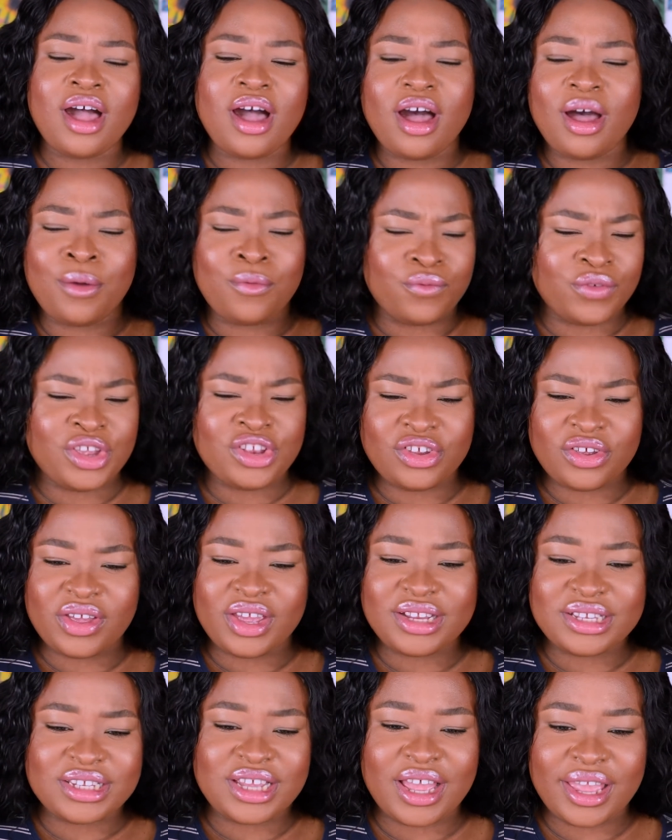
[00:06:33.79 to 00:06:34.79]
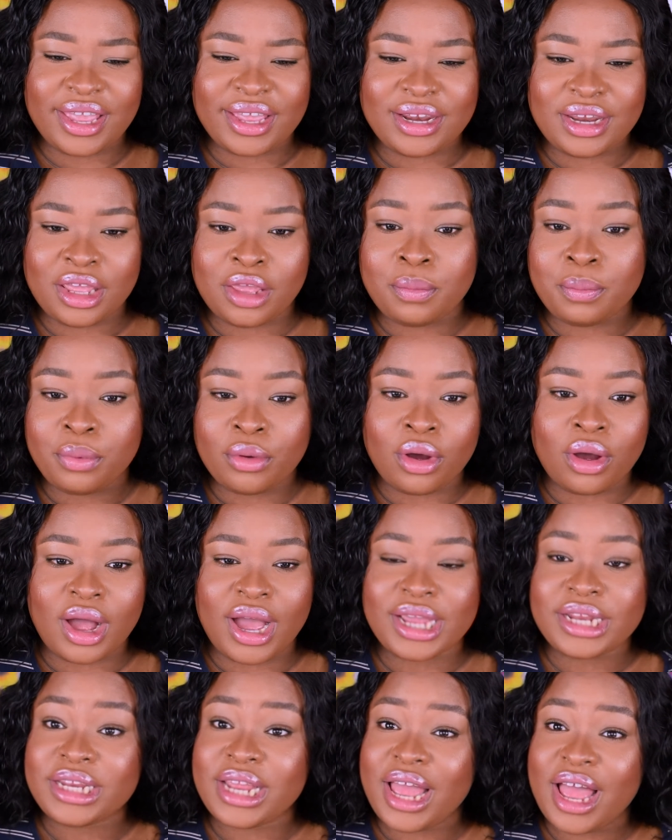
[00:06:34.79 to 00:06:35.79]
video entirely, but
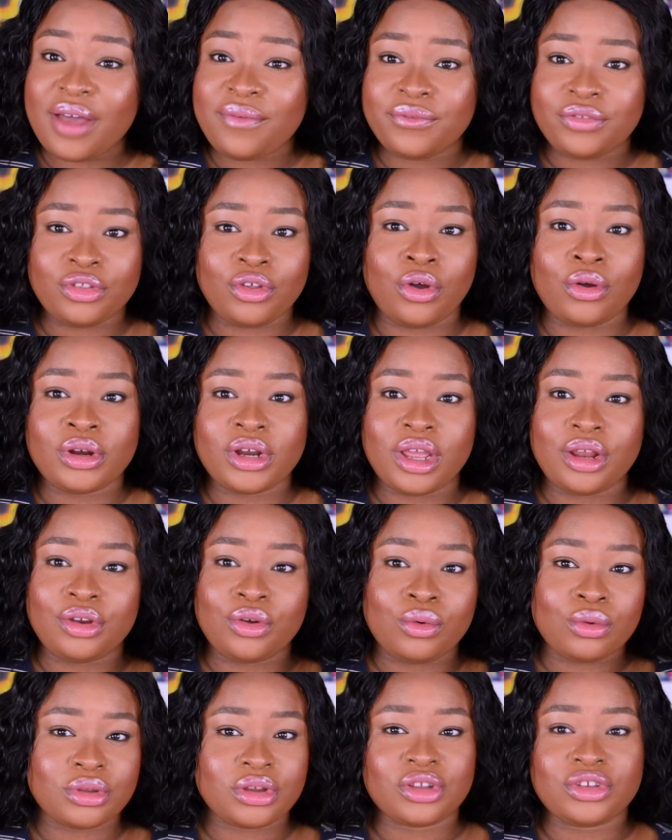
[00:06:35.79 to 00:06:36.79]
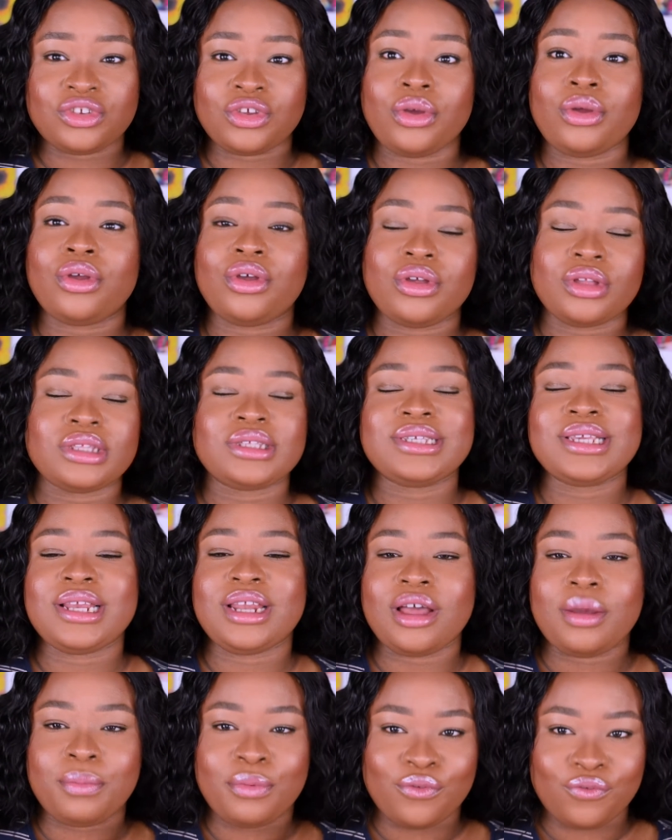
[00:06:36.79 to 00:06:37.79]
I have done an undertone
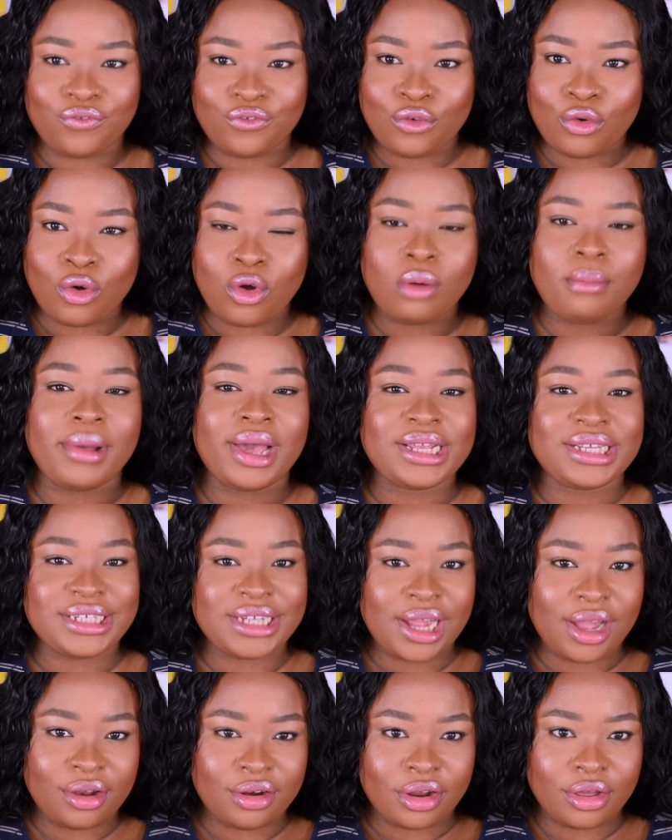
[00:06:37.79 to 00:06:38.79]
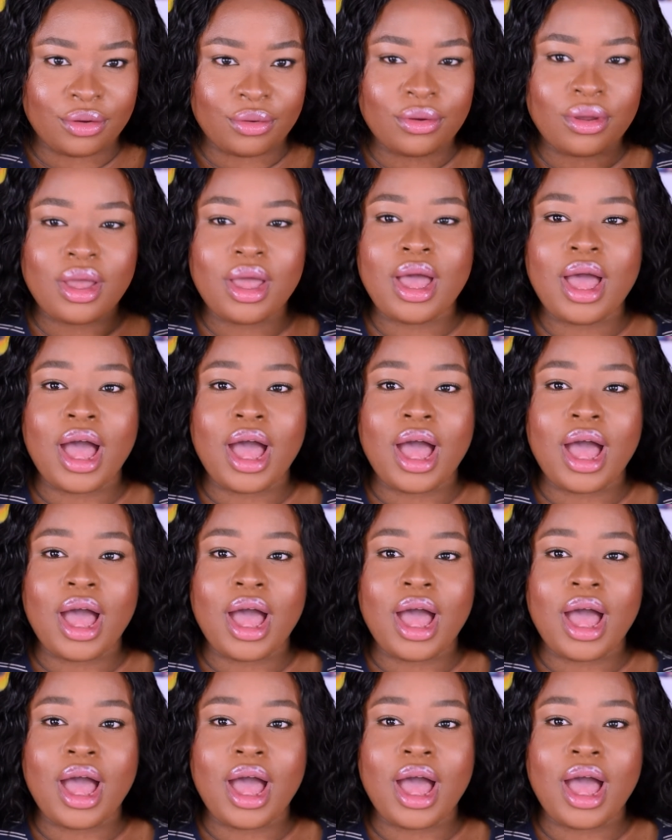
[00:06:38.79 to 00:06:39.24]
concealer before on my channel.